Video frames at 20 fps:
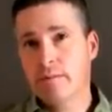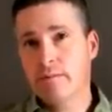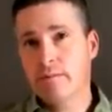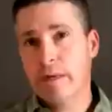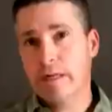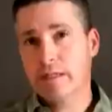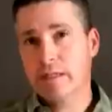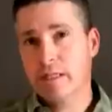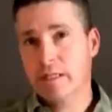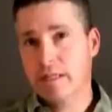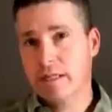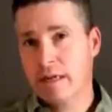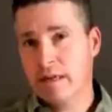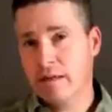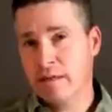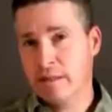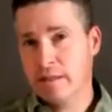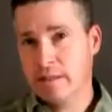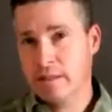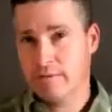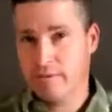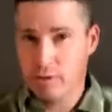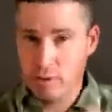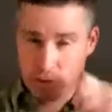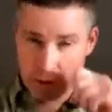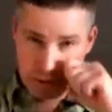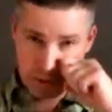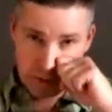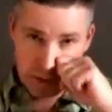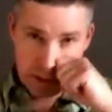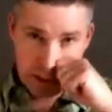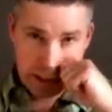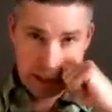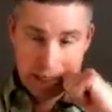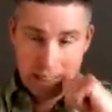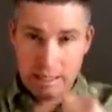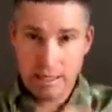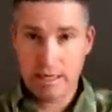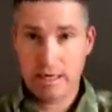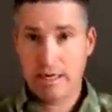Mount St. Helens, of course, was
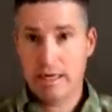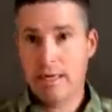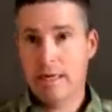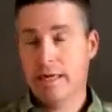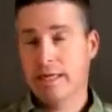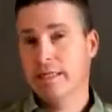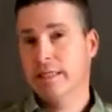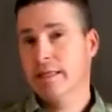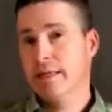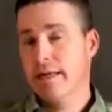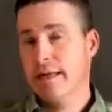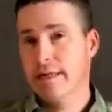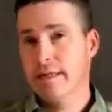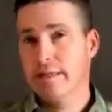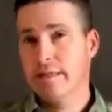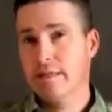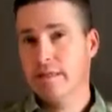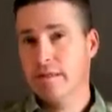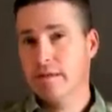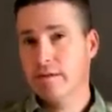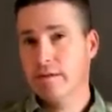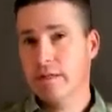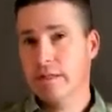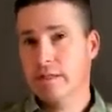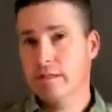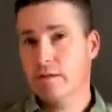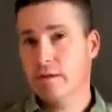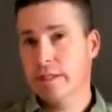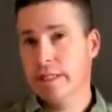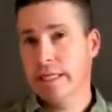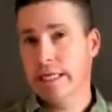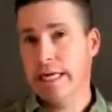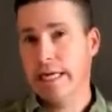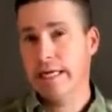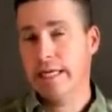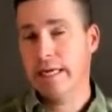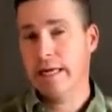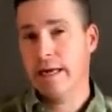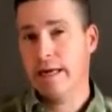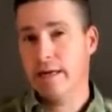in 1982. That's only an
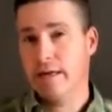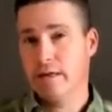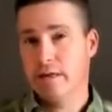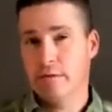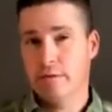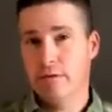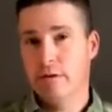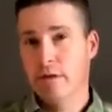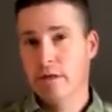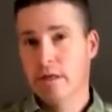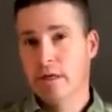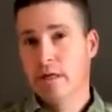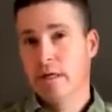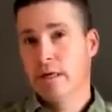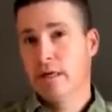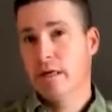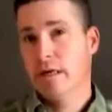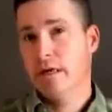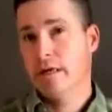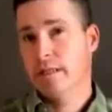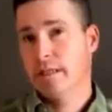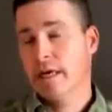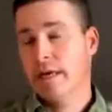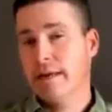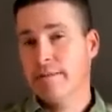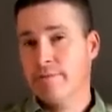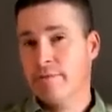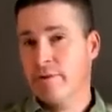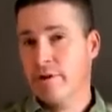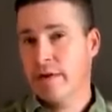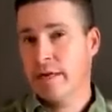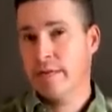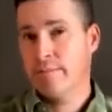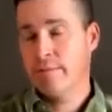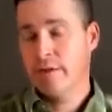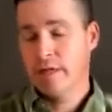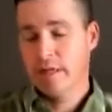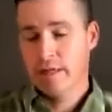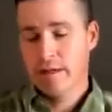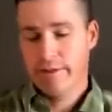88-year time frame.